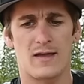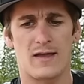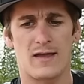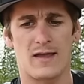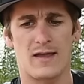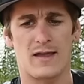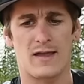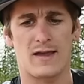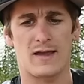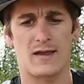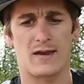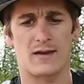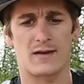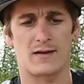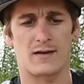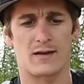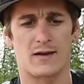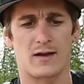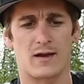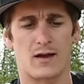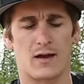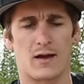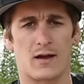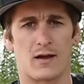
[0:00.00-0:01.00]
and
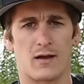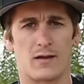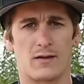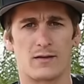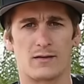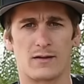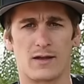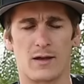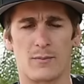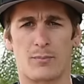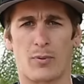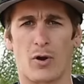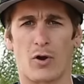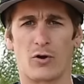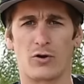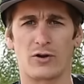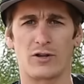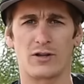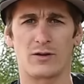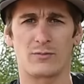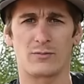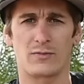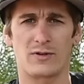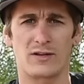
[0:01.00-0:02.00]
yeah,
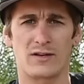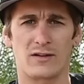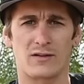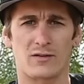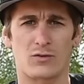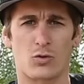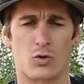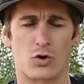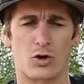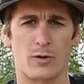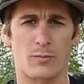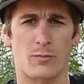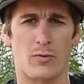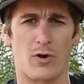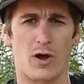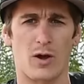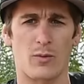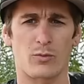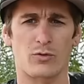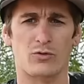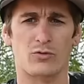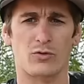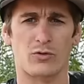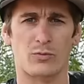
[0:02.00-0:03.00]
podiumed in Quarter
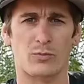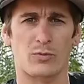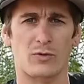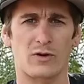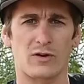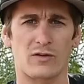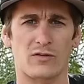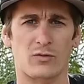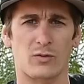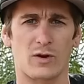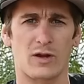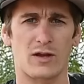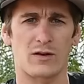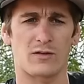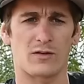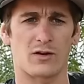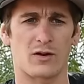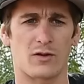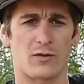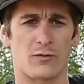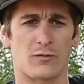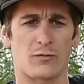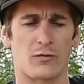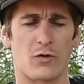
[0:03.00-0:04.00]
Pipe, which was pretty sweet. You
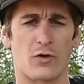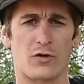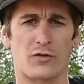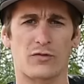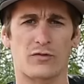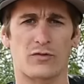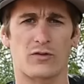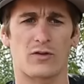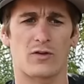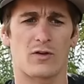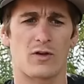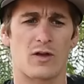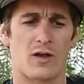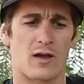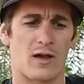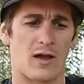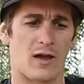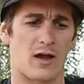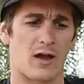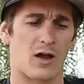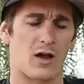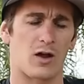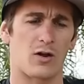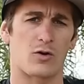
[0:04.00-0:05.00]
know, the first
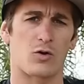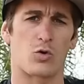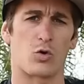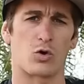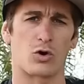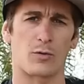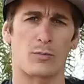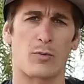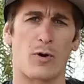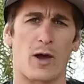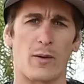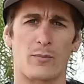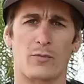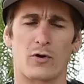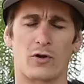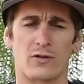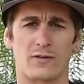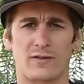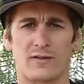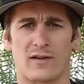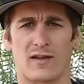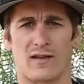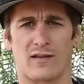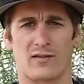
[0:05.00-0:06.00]
Quarter Pipe
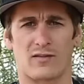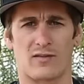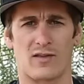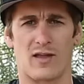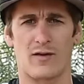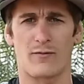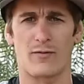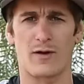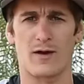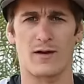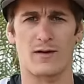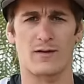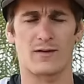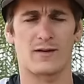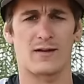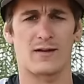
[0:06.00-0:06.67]
contest ever,